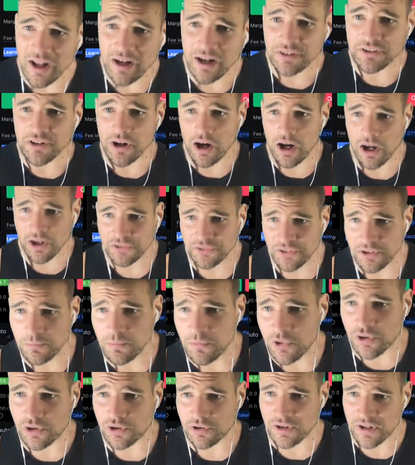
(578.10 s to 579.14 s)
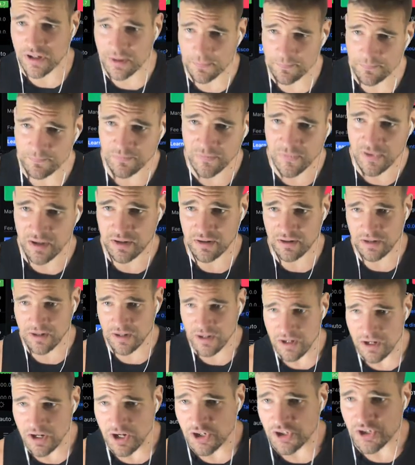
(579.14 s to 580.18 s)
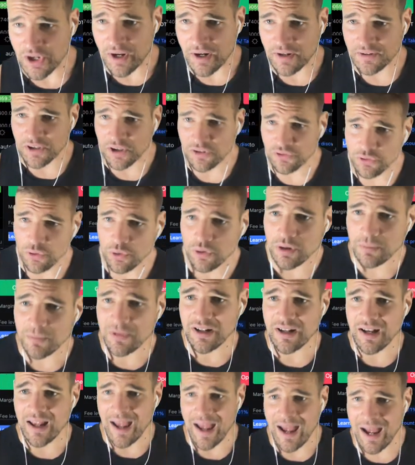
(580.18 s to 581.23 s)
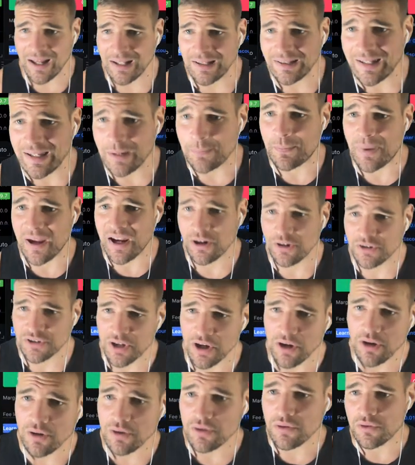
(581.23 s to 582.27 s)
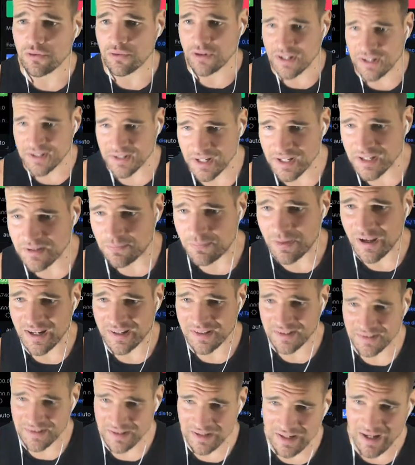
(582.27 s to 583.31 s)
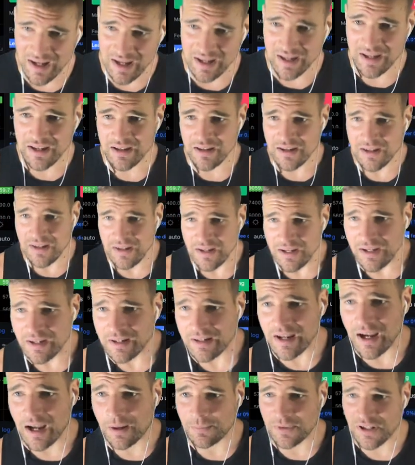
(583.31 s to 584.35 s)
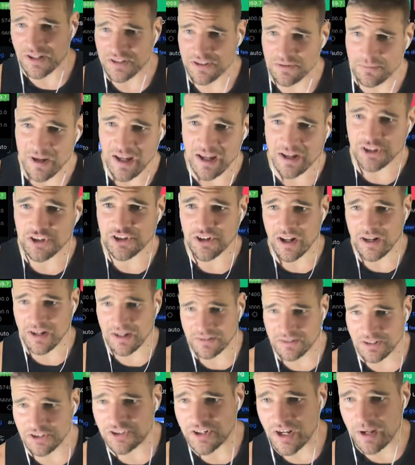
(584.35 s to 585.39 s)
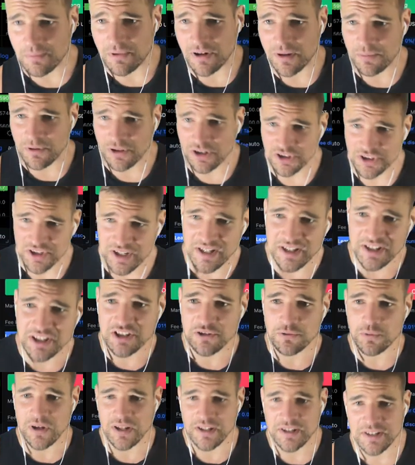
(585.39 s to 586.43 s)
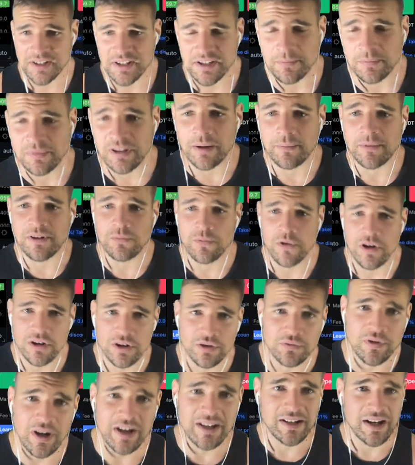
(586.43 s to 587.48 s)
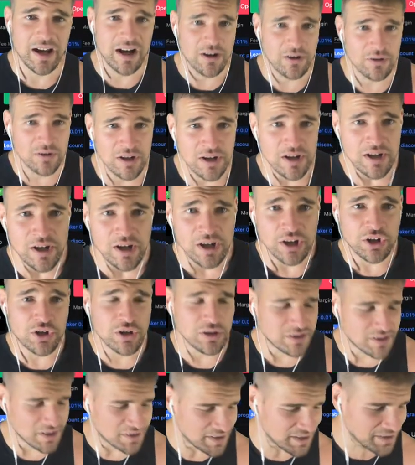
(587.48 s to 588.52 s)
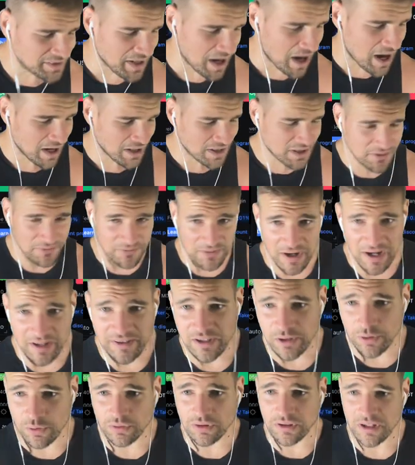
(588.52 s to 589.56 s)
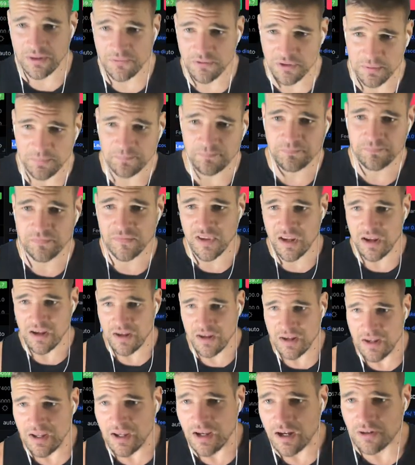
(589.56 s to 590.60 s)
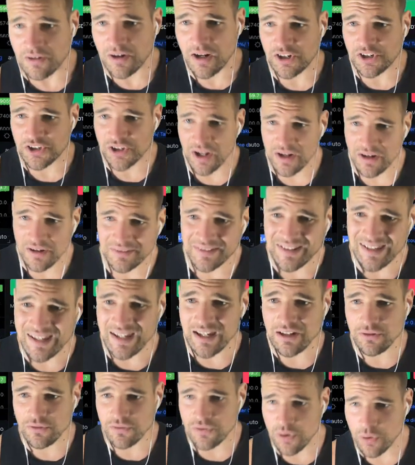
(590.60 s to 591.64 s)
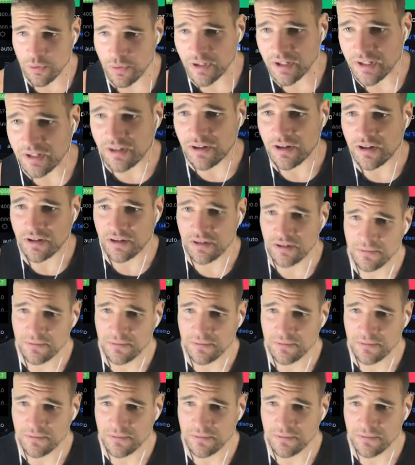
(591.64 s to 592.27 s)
out to Austin Mori. Shout out to Norman Aliperto. He says, best TA. God bless you, man. Shout out to J-Boy Bullish. He's squeezing some lemon water right now. Good to detoxify the old liver. All right, shout out to Inu Coin.